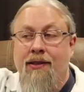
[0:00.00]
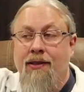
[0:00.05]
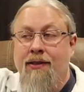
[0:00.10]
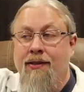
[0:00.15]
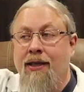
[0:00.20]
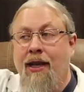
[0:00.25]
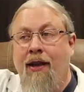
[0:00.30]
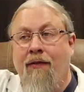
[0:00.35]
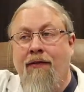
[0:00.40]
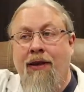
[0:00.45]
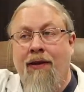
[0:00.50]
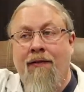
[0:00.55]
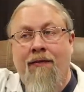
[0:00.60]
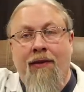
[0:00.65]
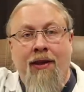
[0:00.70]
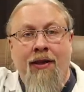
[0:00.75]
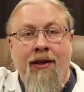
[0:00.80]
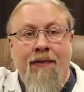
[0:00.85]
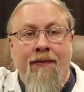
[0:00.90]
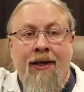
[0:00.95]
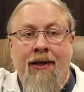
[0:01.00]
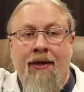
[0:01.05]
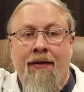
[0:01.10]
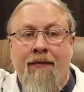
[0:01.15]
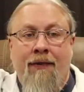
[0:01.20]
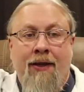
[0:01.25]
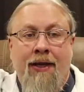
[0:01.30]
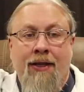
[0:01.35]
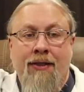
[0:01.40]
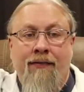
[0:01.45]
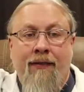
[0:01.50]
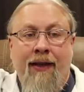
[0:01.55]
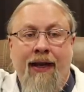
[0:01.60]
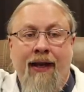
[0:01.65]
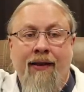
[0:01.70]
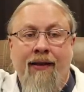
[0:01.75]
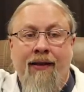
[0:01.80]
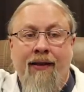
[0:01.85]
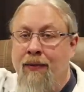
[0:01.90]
the safety of lithium iron phosphate.